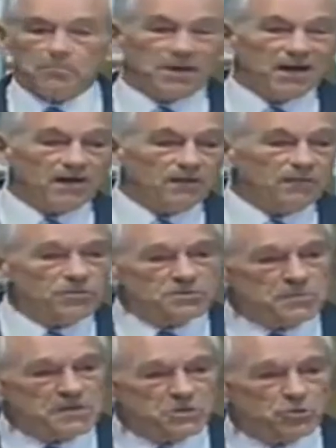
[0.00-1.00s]
powerful
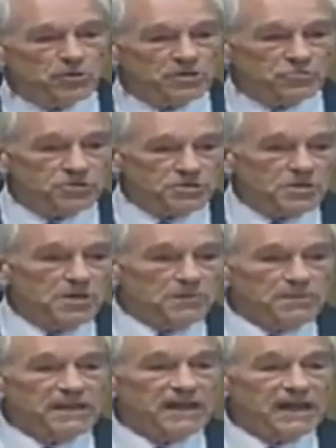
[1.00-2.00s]
special
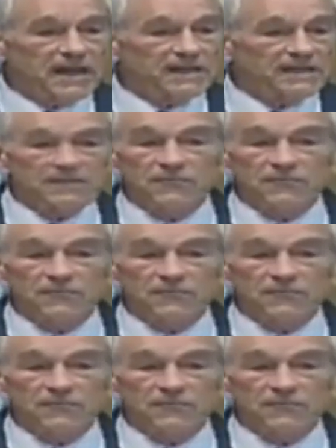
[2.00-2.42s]
interests behind